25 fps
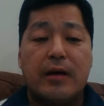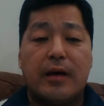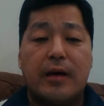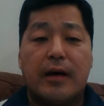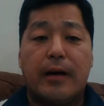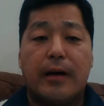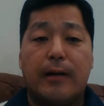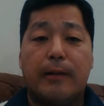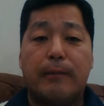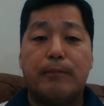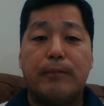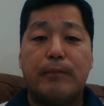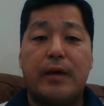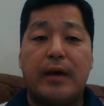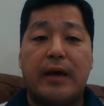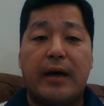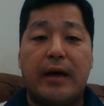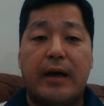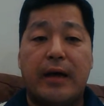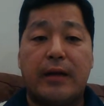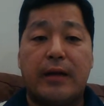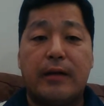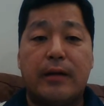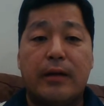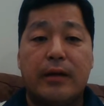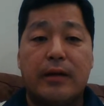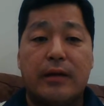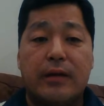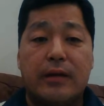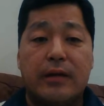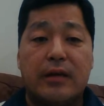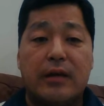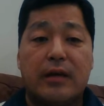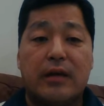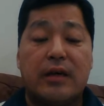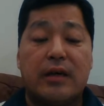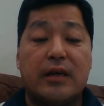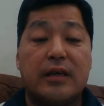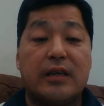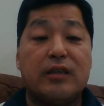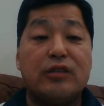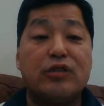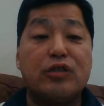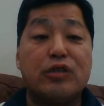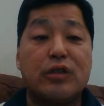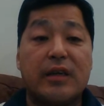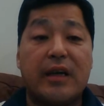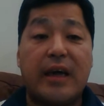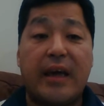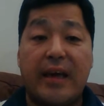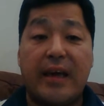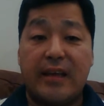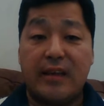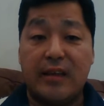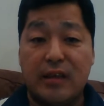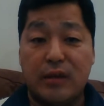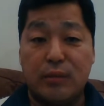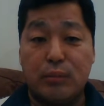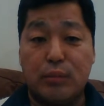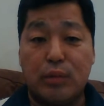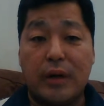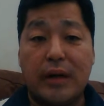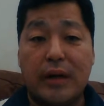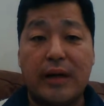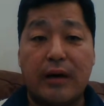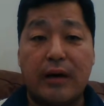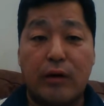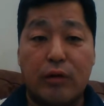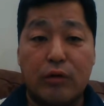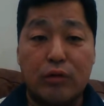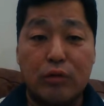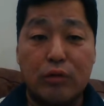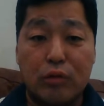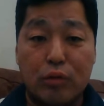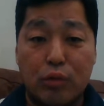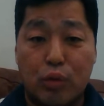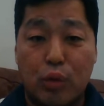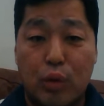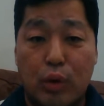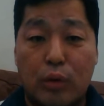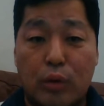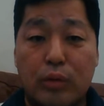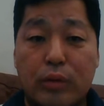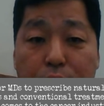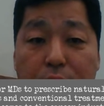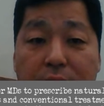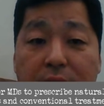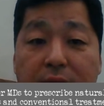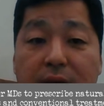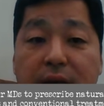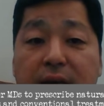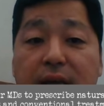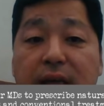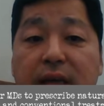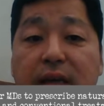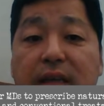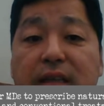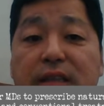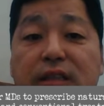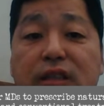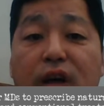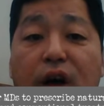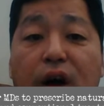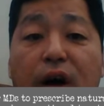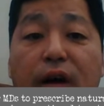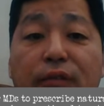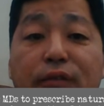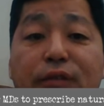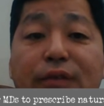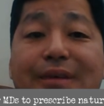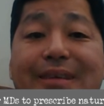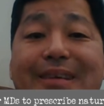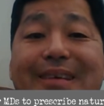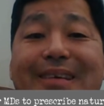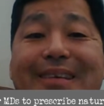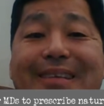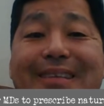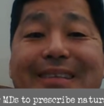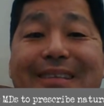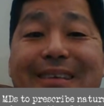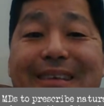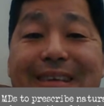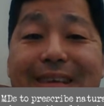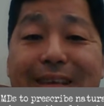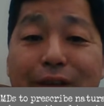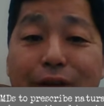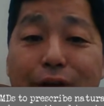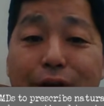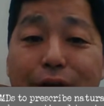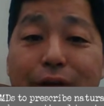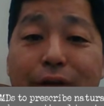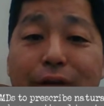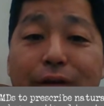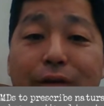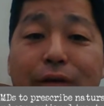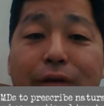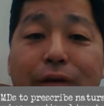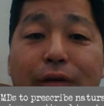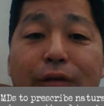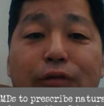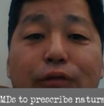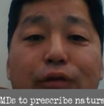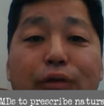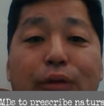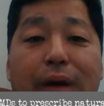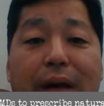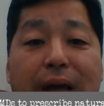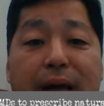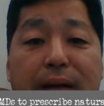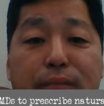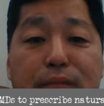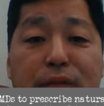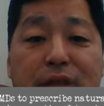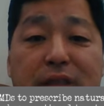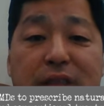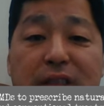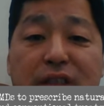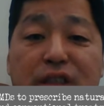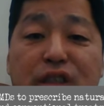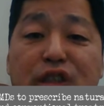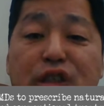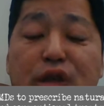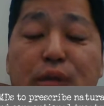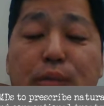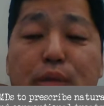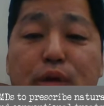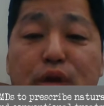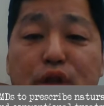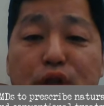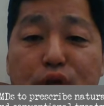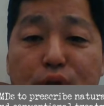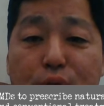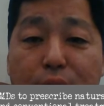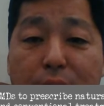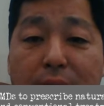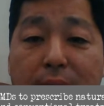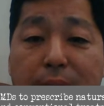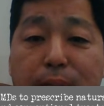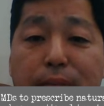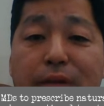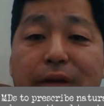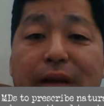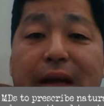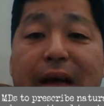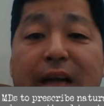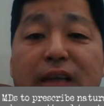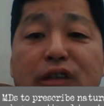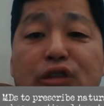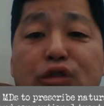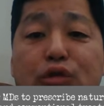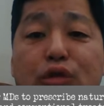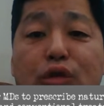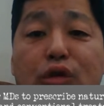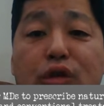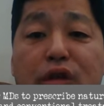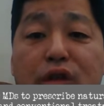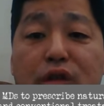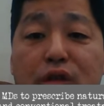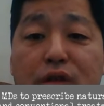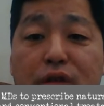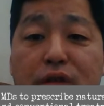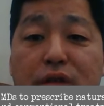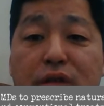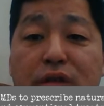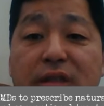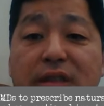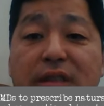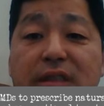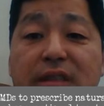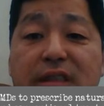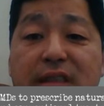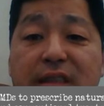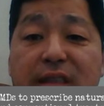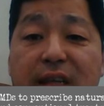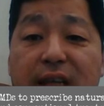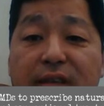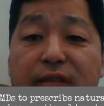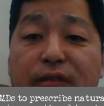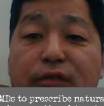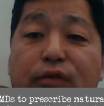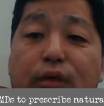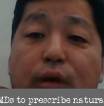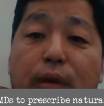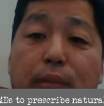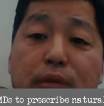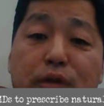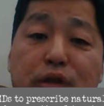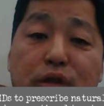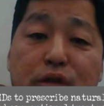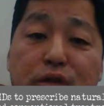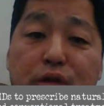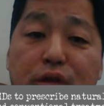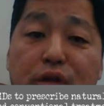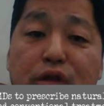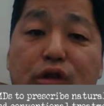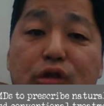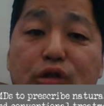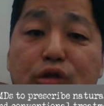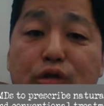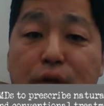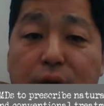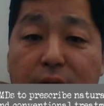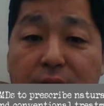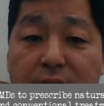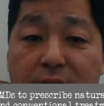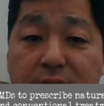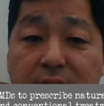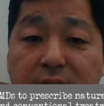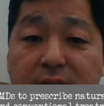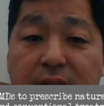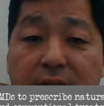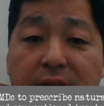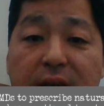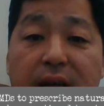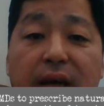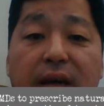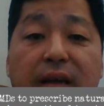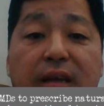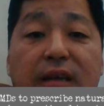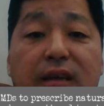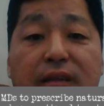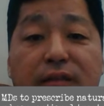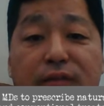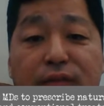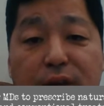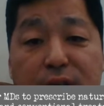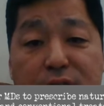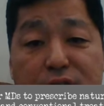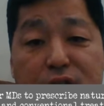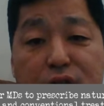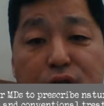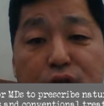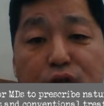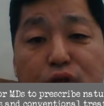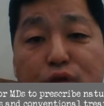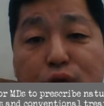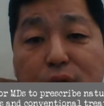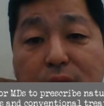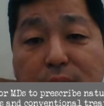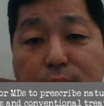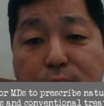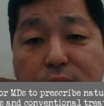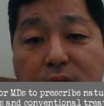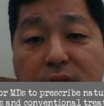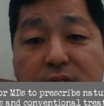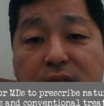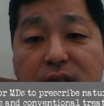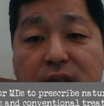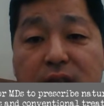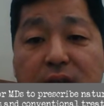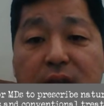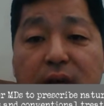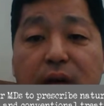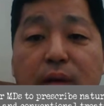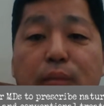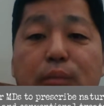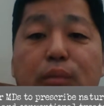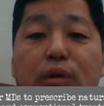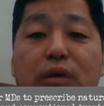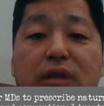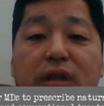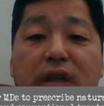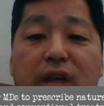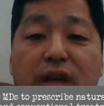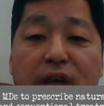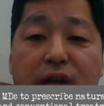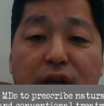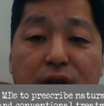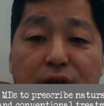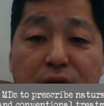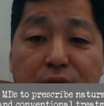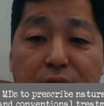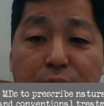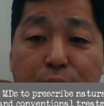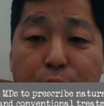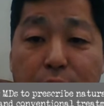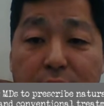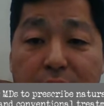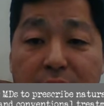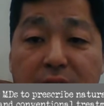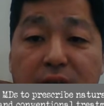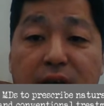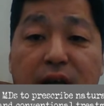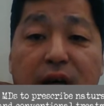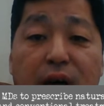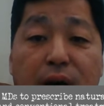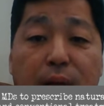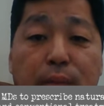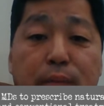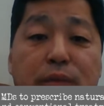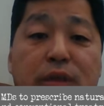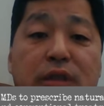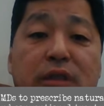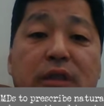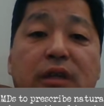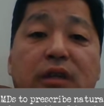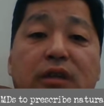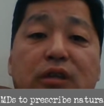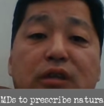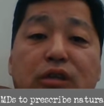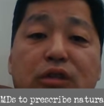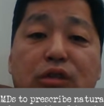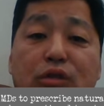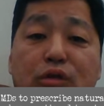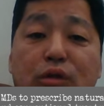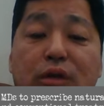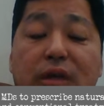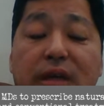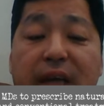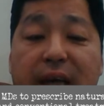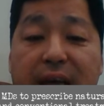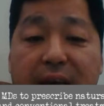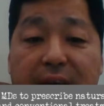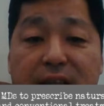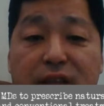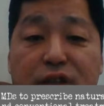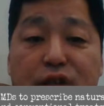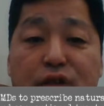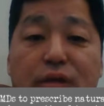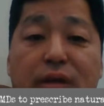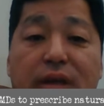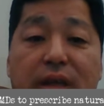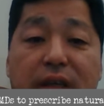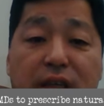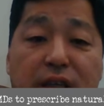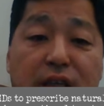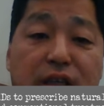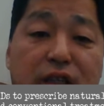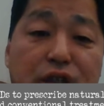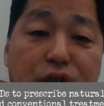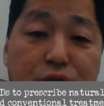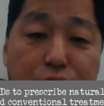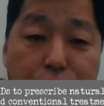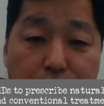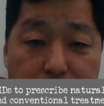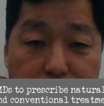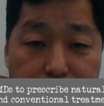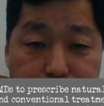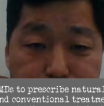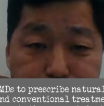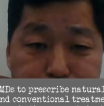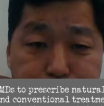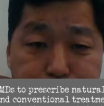And here's Kaylee Brown, quote, it's often illegal for MDs to prescribe natural cures instead of pharmaceutical drugs and conventional treatments, particularly when it comes to the cancer industry.